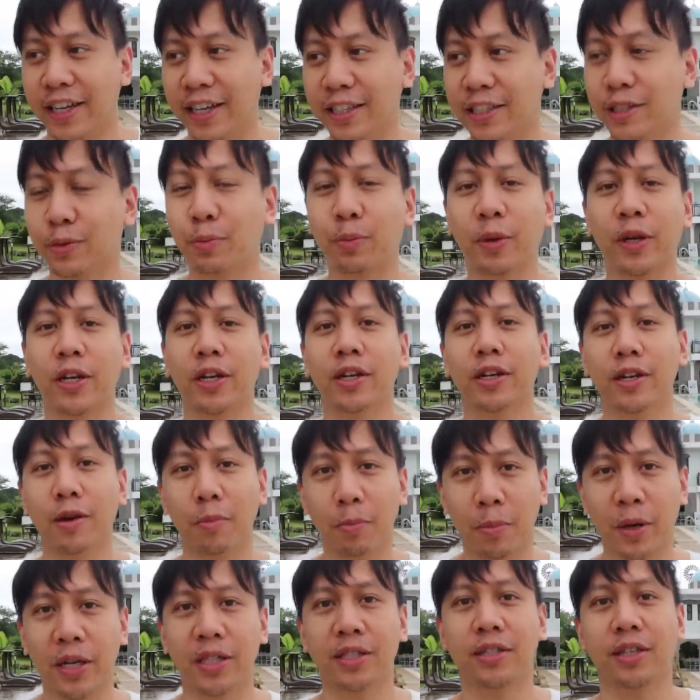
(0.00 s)
it's been an
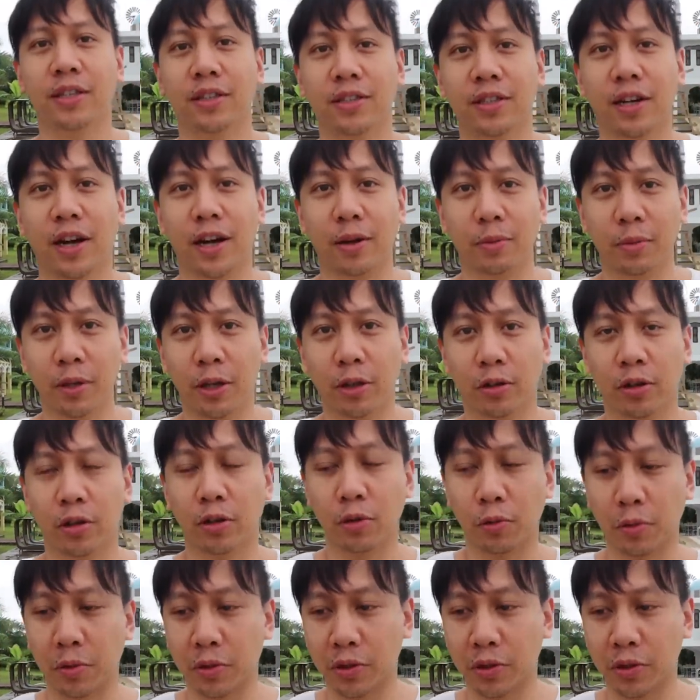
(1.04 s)
amazing time here at the